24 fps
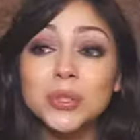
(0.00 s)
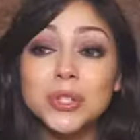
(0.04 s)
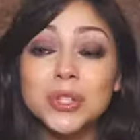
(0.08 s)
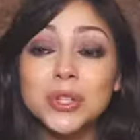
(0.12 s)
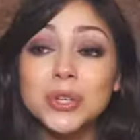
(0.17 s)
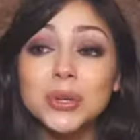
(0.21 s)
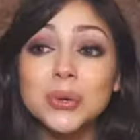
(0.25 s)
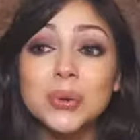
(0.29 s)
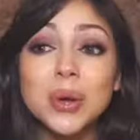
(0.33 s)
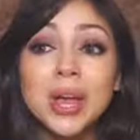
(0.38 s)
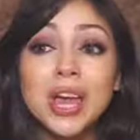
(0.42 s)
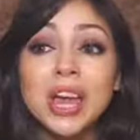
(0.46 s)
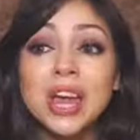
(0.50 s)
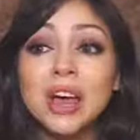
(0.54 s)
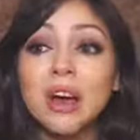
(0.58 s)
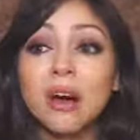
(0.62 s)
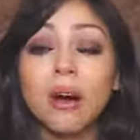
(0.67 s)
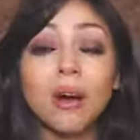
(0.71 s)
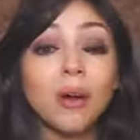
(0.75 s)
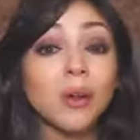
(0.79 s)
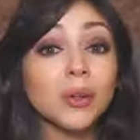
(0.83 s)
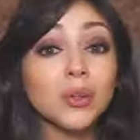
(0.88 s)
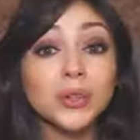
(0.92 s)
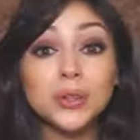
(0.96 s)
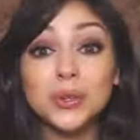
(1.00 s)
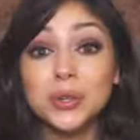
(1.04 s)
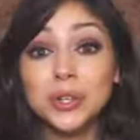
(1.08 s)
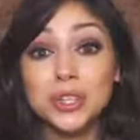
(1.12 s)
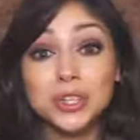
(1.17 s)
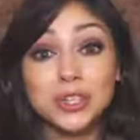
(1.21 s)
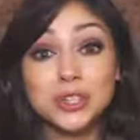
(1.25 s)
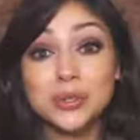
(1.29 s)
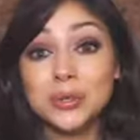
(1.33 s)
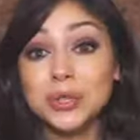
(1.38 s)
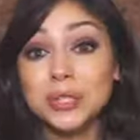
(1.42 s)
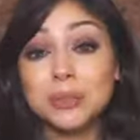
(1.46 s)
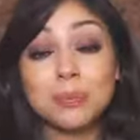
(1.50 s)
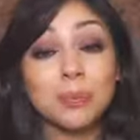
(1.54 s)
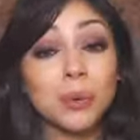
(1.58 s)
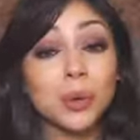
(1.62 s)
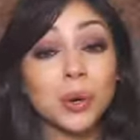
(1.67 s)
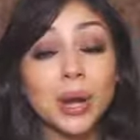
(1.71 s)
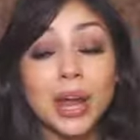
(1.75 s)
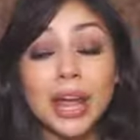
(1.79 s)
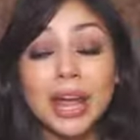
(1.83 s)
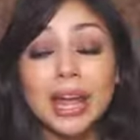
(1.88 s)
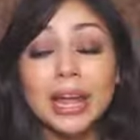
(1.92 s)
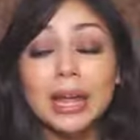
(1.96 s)
to. All you could do is
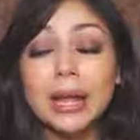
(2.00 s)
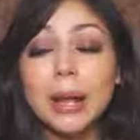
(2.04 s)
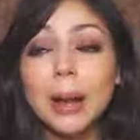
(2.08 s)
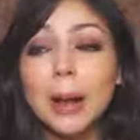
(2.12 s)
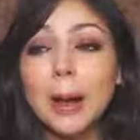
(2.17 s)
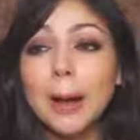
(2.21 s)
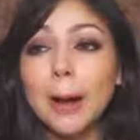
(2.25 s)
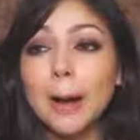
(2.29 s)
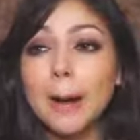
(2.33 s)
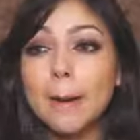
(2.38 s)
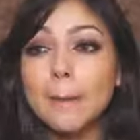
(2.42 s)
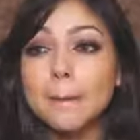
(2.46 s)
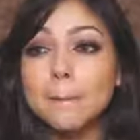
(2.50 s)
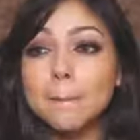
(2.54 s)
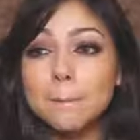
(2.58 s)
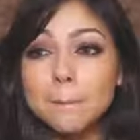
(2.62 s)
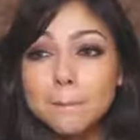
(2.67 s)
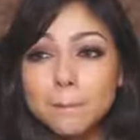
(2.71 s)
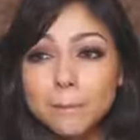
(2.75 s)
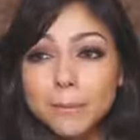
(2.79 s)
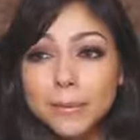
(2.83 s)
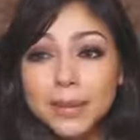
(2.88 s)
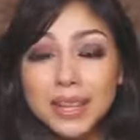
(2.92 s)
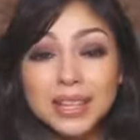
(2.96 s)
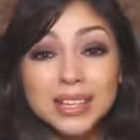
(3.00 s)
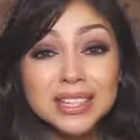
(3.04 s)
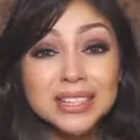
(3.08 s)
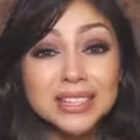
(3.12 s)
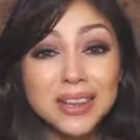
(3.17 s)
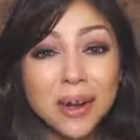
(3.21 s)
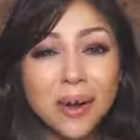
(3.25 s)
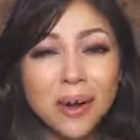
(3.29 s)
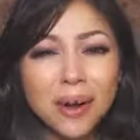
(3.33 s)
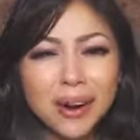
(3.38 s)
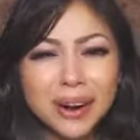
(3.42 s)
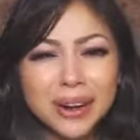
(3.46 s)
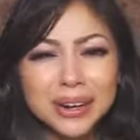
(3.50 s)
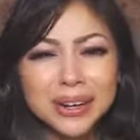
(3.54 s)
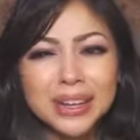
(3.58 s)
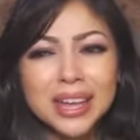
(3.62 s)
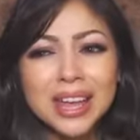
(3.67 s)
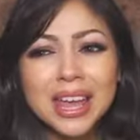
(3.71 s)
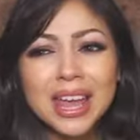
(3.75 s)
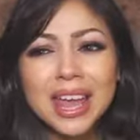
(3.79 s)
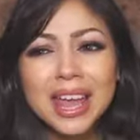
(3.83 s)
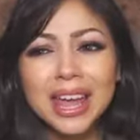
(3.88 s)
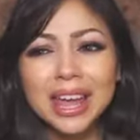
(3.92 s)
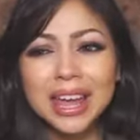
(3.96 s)
pray. It's
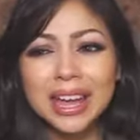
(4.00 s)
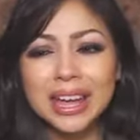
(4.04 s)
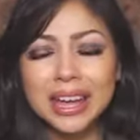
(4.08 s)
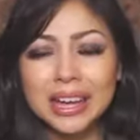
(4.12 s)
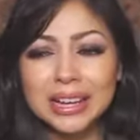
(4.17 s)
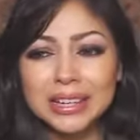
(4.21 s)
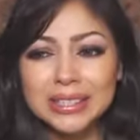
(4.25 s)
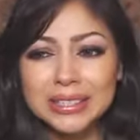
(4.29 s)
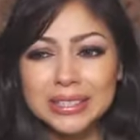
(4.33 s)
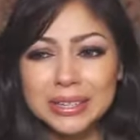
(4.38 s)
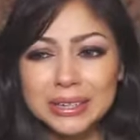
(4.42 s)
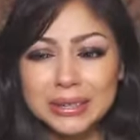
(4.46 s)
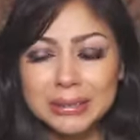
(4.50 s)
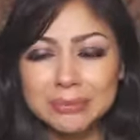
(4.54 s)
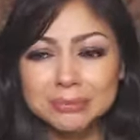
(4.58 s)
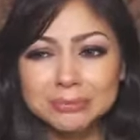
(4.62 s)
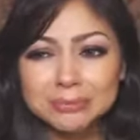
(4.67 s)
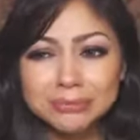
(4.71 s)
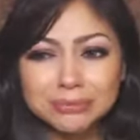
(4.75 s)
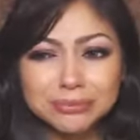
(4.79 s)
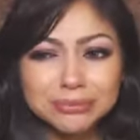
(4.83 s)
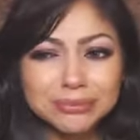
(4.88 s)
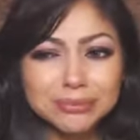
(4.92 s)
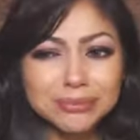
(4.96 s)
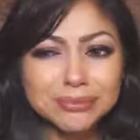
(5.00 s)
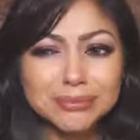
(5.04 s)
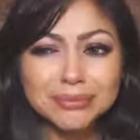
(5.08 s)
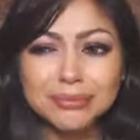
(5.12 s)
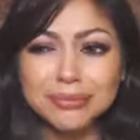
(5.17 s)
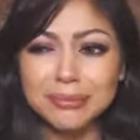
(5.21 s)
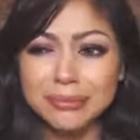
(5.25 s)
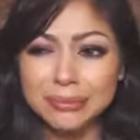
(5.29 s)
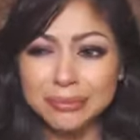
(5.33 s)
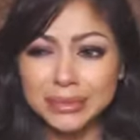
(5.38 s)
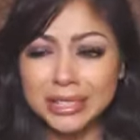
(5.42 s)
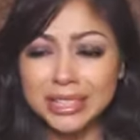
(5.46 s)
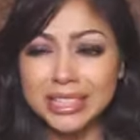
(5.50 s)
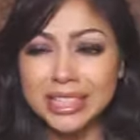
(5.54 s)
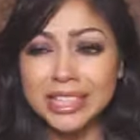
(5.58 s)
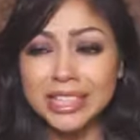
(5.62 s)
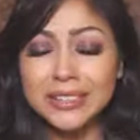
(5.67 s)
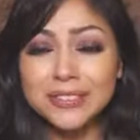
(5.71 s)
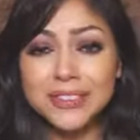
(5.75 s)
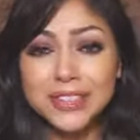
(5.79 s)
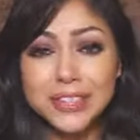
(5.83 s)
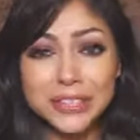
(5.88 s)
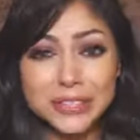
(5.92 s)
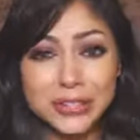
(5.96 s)
hard. And
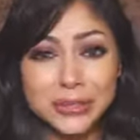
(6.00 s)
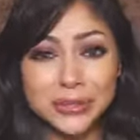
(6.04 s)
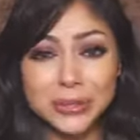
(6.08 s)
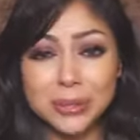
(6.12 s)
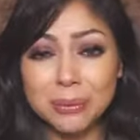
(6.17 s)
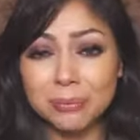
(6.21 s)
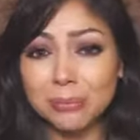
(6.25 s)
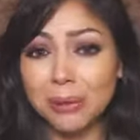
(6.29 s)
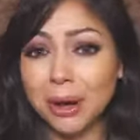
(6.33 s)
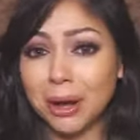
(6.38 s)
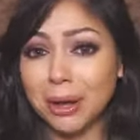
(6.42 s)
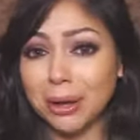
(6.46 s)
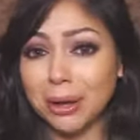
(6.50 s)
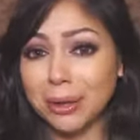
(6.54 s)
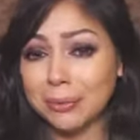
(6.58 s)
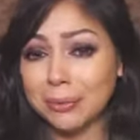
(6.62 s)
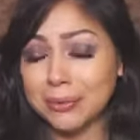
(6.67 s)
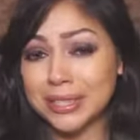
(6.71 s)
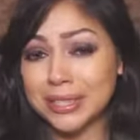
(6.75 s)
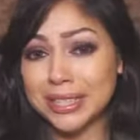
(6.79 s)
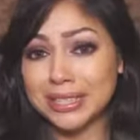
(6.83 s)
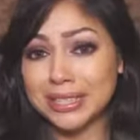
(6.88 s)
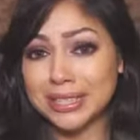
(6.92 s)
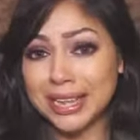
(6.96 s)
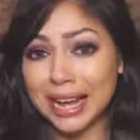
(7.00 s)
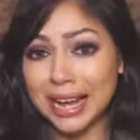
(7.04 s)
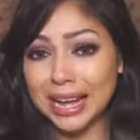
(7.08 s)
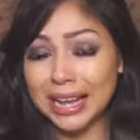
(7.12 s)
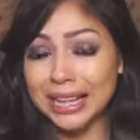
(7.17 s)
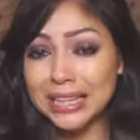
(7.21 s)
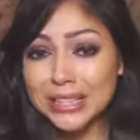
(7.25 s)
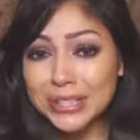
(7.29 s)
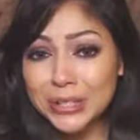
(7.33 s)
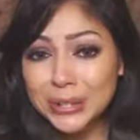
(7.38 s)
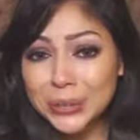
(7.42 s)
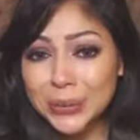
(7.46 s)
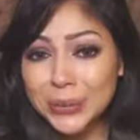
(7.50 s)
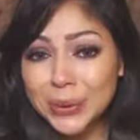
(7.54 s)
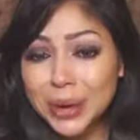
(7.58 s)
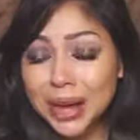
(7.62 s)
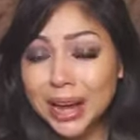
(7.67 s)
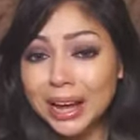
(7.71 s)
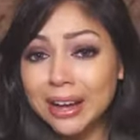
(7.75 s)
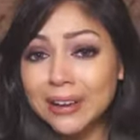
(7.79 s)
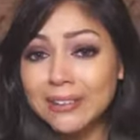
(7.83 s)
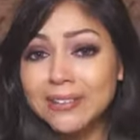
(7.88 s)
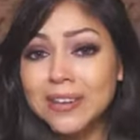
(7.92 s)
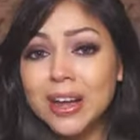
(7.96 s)
even to the moms and dads who
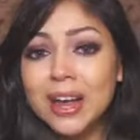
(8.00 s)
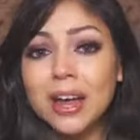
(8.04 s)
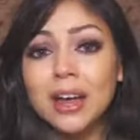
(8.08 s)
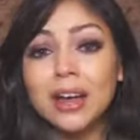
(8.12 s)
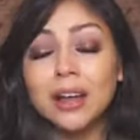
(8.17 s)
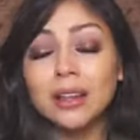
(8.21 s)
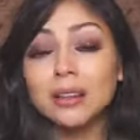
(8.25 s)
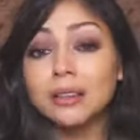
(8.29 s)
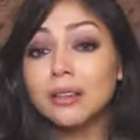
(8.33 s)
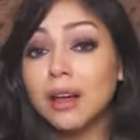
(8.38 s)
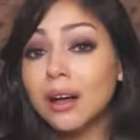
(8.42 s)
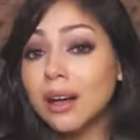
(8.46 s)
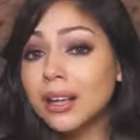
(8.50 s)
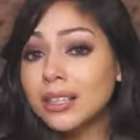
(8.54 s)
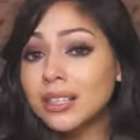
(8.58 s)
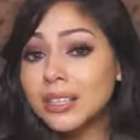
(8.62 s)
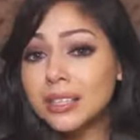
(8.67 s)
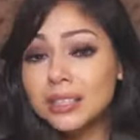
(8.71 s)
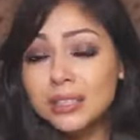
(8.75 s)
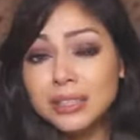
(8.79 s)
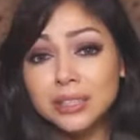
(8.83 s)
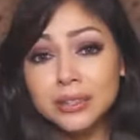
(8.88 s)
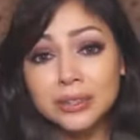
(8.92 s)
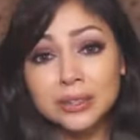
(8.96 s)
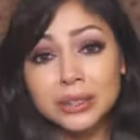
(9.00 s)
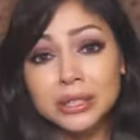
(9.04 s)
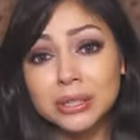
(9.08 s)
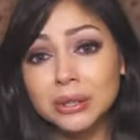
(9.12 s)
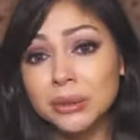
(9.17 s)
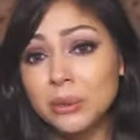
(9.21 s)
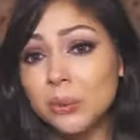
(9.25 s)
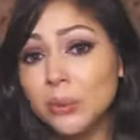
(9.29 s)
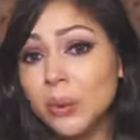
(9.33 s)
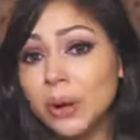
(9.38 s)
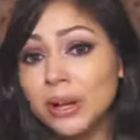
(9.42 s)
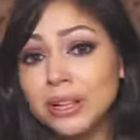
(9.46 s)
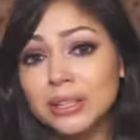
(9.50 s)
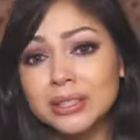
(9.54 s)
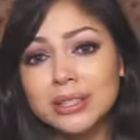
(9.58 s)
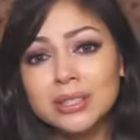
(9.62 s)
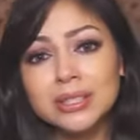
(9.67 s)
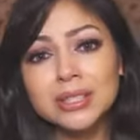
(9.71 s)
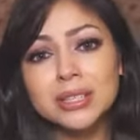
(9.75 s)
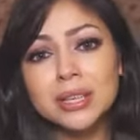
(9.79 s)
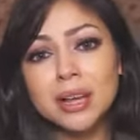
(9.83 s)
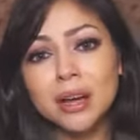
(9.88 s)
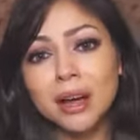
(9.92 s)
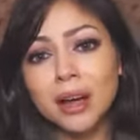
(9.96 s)
have lost their little
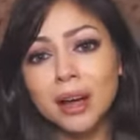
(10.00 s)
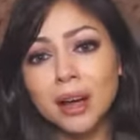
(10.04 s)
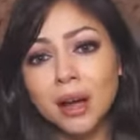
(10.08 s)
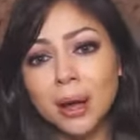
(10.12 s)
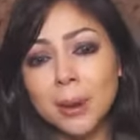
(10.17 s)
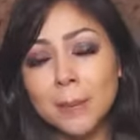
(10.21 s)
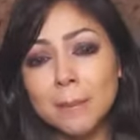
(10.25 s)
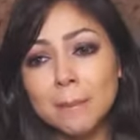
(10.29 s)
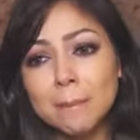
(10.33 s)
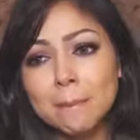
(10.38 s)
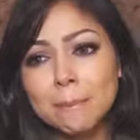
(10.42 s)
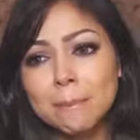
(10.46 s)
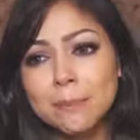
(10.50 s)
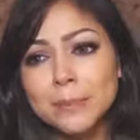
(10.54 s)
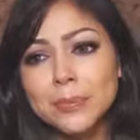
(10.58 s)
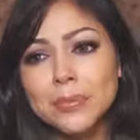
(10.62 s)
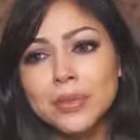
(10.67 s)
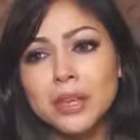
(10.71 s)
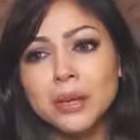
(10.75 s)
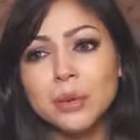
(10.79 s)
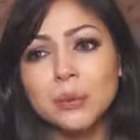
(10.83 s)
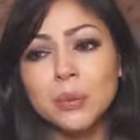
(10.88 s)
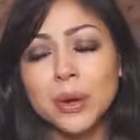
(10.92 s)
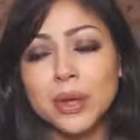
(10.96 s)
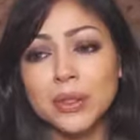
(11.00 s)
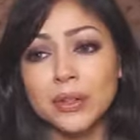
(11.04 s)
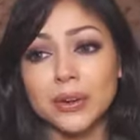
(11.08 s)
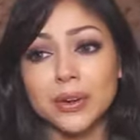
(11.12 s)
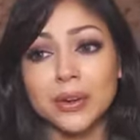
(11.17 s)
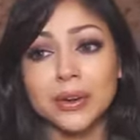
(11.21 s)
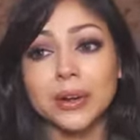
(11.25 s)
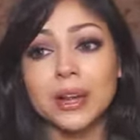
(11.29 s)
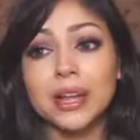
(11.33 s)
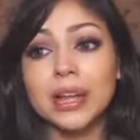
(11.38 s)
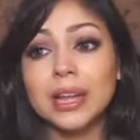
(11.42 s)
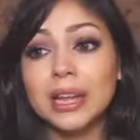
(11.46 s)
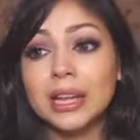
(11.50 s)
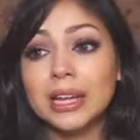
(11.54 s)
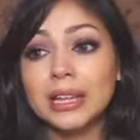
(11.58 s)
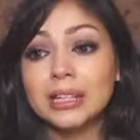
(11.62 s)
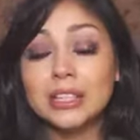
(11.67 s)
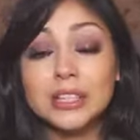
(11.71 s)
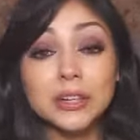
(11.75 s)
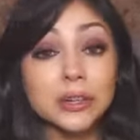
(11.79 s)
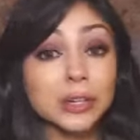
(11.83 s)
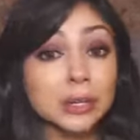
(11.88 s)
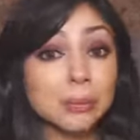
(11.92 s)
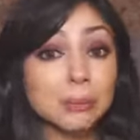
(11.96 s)
ones, whether
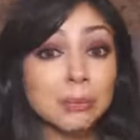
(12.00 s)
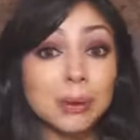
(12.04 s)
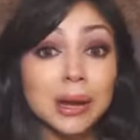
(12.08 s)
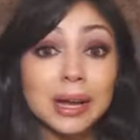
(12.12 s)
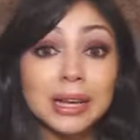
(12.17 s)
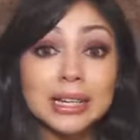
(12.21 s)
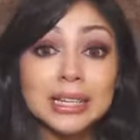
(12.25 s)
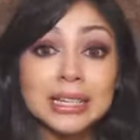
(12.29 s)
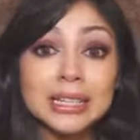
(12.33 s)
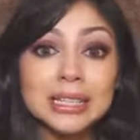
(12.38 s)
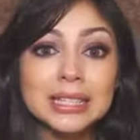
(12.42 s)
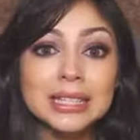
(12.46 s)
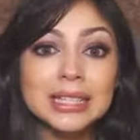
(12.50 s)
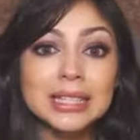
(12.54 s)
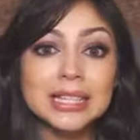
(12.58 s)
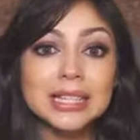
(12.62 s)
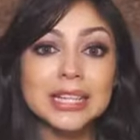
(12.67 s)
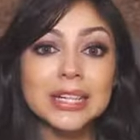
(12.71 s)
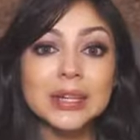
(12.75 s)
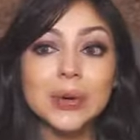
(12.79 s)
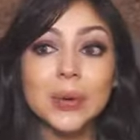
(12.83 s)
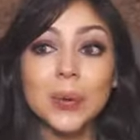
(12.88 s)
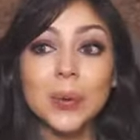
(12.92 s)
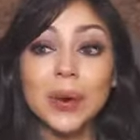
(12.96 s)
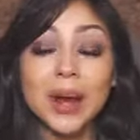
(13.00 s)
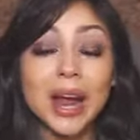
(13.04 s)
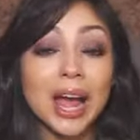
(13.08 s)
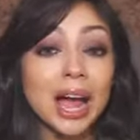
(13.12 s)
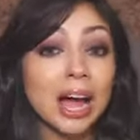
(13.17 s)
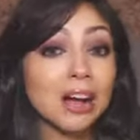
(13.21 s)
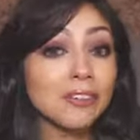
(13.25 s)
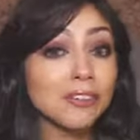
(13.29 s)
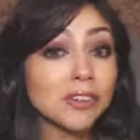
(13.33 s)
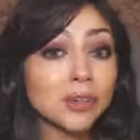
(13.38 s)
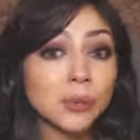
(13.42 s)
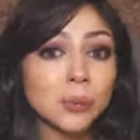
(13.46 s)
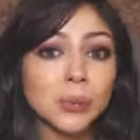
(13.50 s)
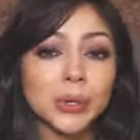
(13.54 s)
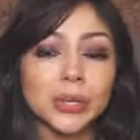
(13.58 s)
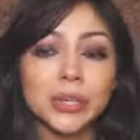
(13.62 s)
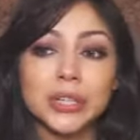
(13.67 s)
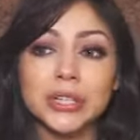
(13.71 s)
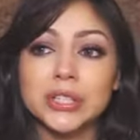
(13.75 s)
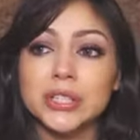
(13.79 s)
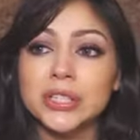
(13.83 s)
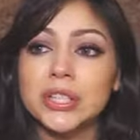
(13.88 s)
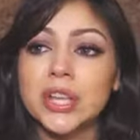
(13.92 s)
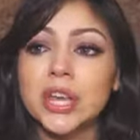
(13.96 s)
during pregnancy or
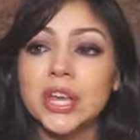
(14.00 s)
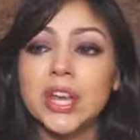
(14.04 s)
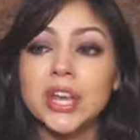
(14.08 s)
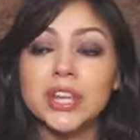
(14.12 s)
afterwards,